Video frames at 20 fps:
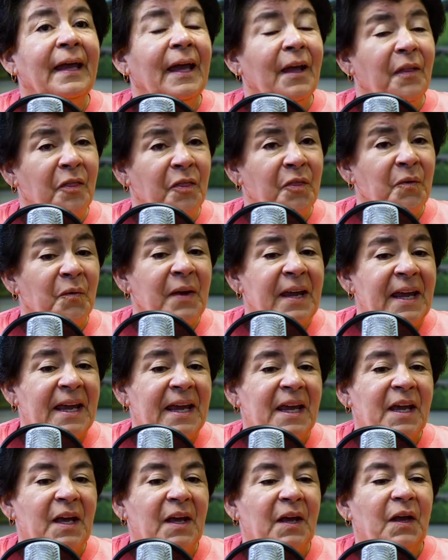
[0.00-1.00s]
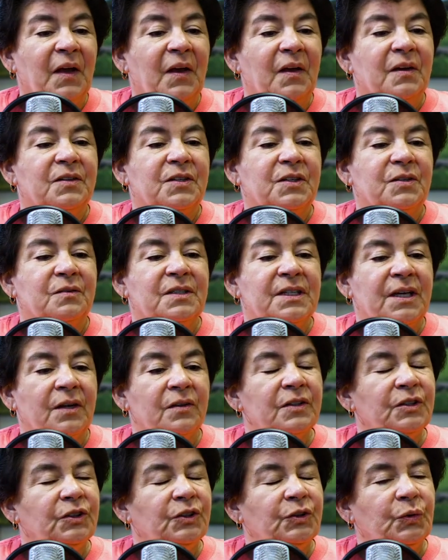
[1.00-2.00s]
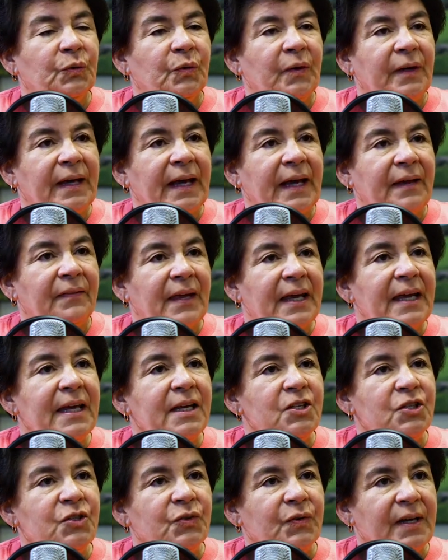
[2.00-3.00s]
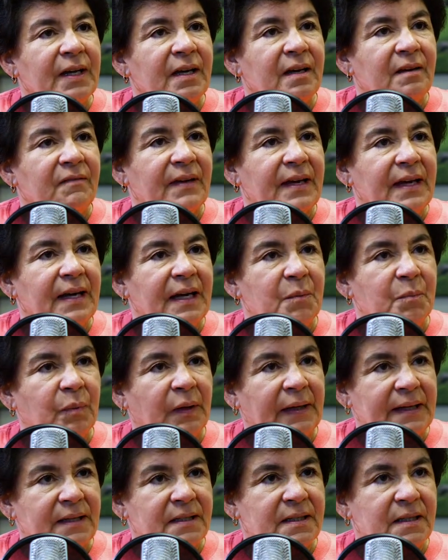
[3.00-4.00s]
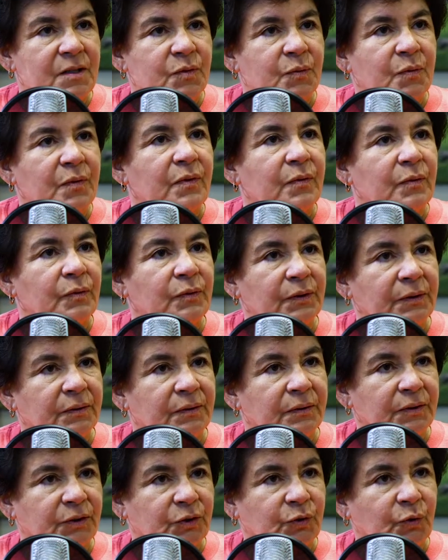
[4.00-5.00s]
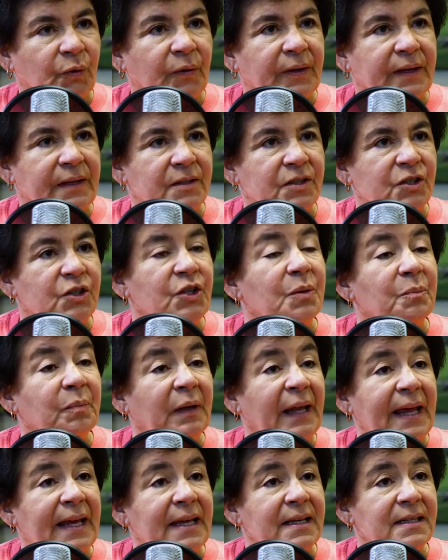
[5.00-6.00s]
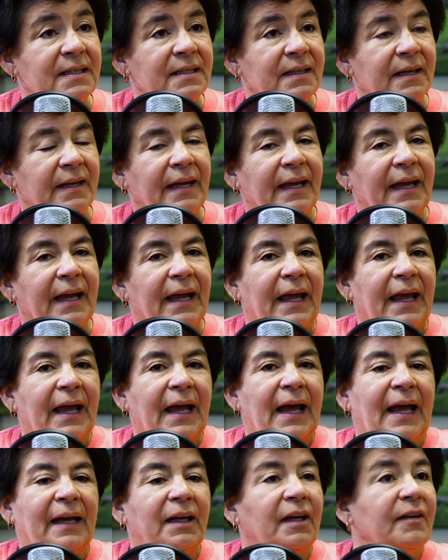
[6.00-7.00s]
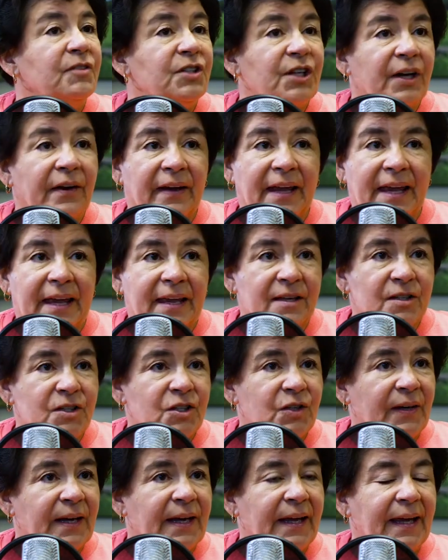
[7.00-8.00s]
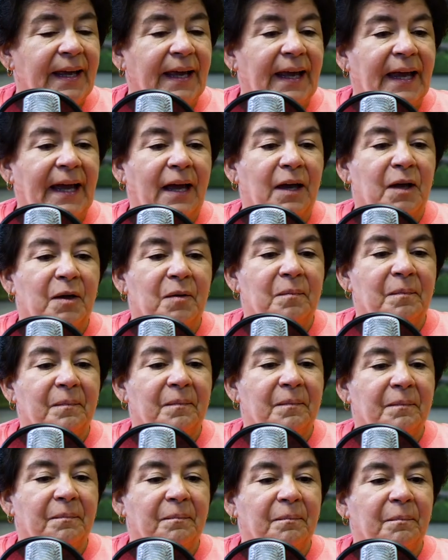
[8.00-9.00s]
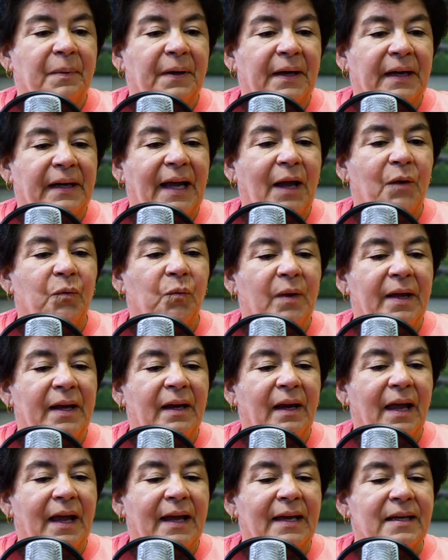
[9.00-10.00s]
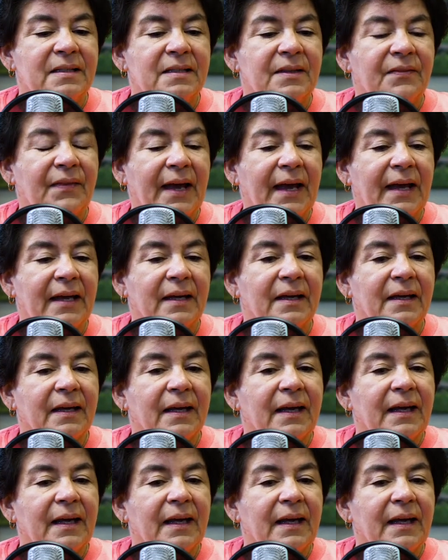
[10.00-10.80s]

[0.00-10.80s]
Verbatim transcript: And three, to tell the story and the history of any places where those stories took place. Okay. I love Cherokee history, um, but I realized that